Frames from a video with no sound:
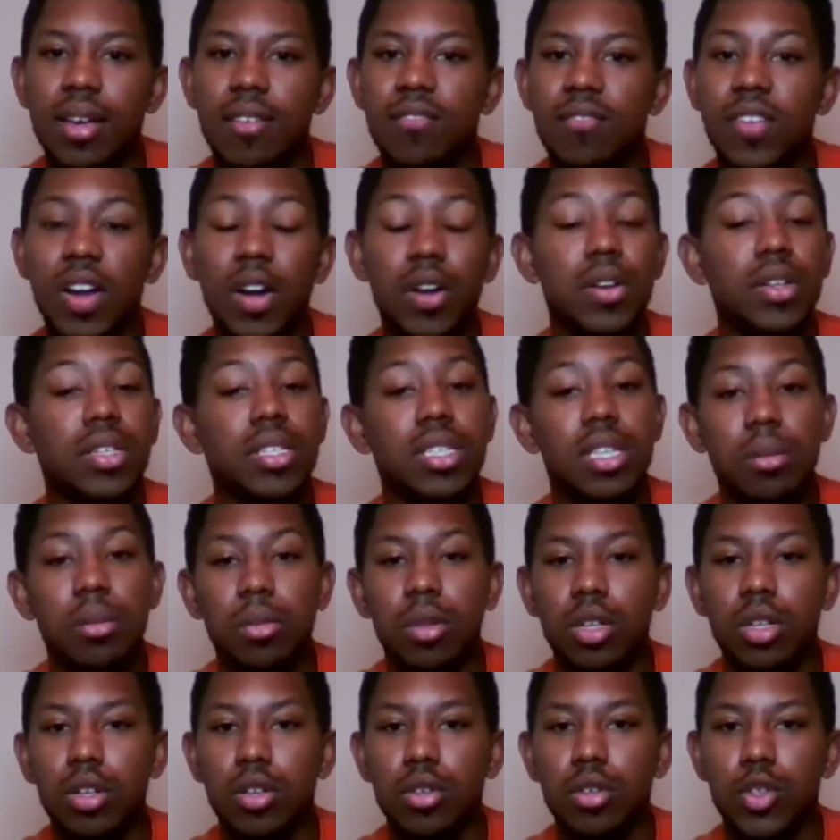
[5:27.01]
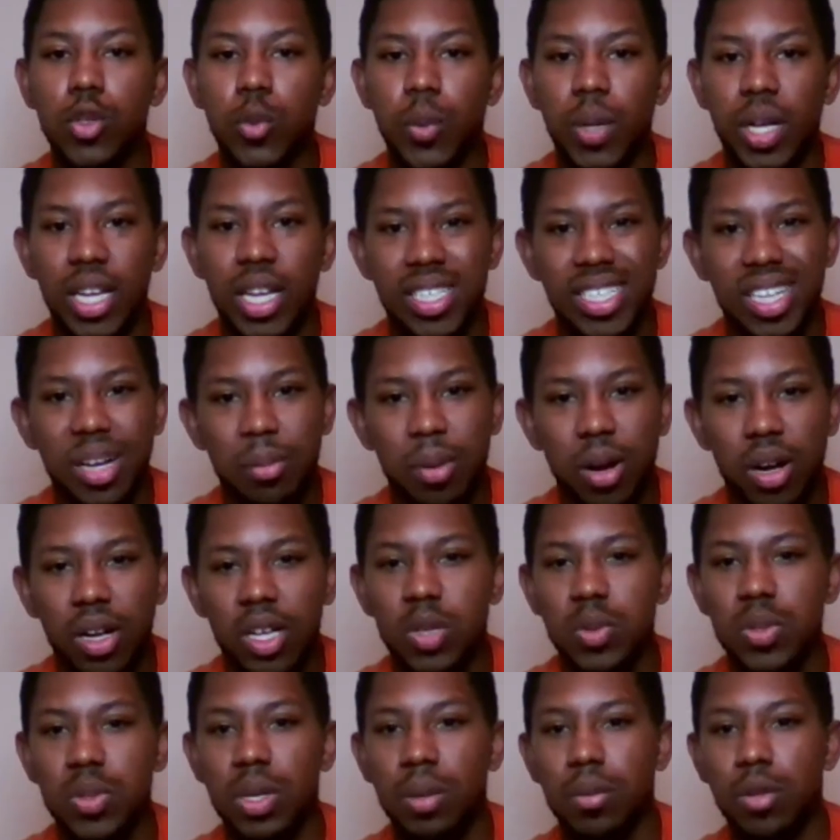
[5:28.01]
very similar to what A$AP Rocky
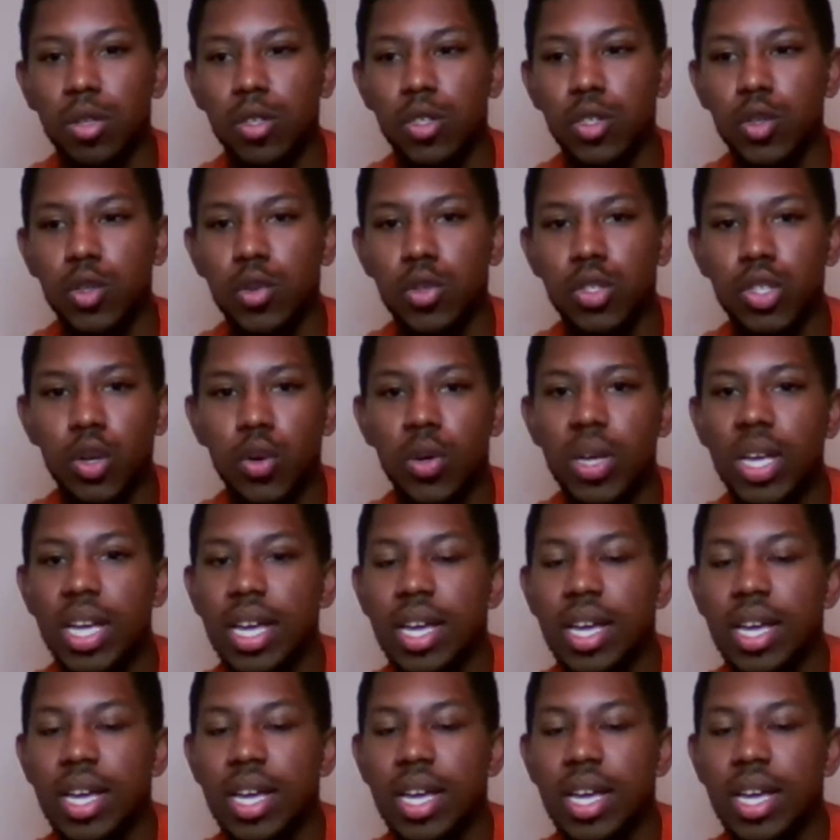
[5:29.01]
was able to do. So